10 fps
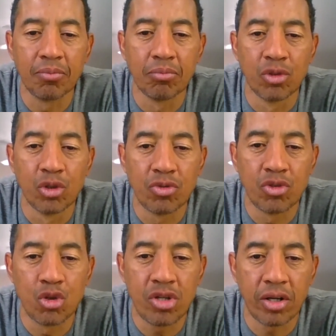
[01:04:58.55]
True
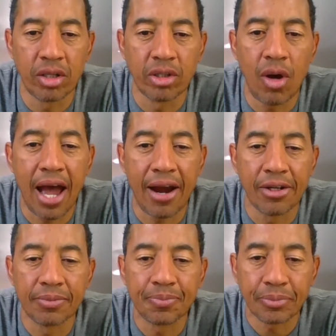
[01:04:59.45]
turn a little higher.
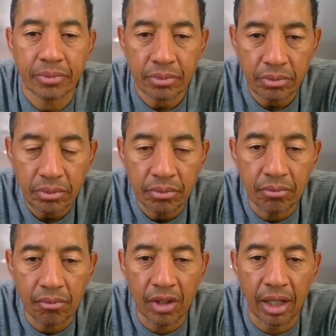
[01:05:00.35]

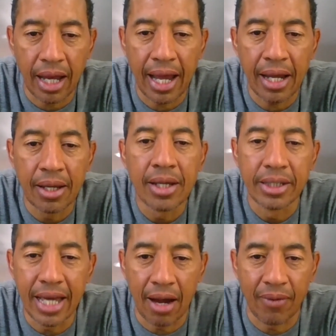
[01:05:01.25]
Okay.
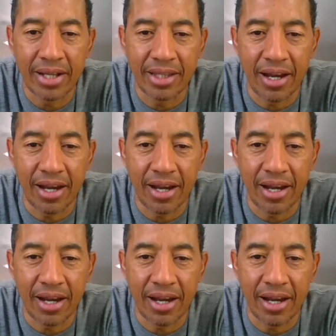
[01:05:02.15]
Yeah, right there.